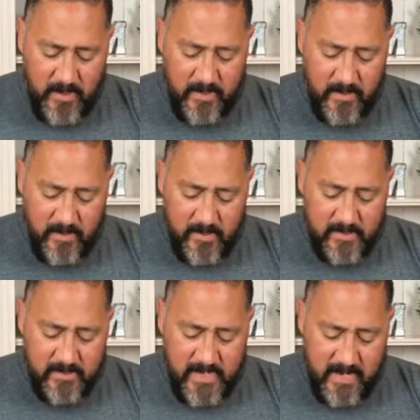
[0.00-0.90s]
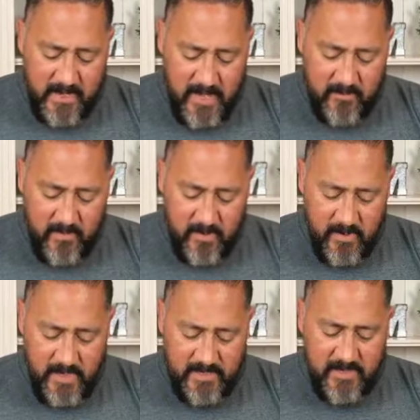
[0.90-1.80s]
and said to them,
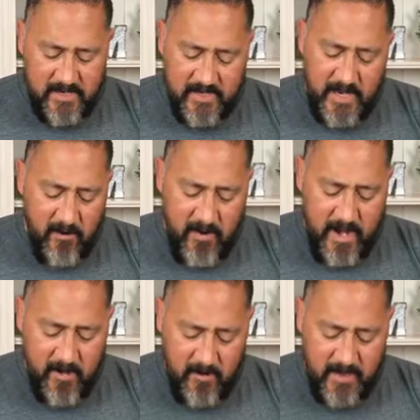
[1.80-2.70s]
Is the seer here?